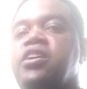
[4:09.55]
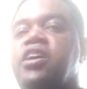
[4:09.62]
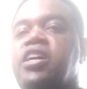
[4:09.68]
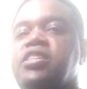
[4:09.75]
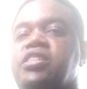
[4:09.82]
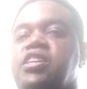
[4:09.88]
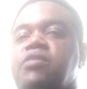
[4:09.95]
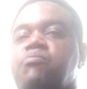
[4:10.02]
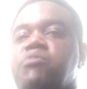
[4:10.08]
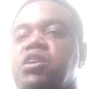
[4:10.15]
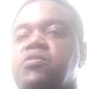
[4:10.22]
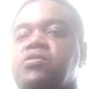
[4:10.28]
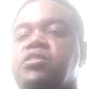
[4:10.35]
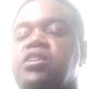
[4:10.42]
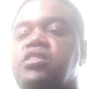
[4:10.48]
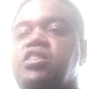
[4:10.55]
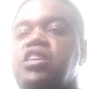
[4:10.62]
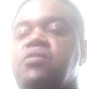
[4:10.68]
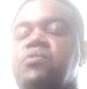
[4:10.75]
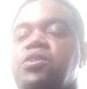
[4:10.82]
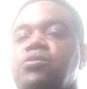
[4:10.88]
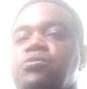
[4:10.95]
I think Mary J.
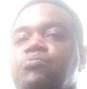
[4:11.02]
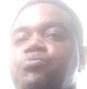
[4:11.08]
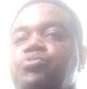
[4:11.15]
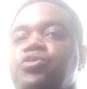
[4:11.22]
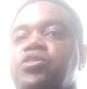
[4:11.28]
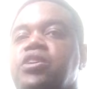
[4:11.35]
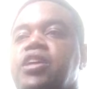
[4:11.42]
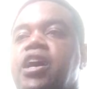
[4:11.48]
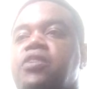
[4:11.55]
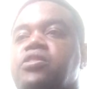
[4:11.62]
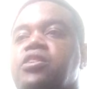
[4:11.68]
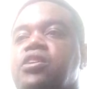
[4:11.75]
TV put it out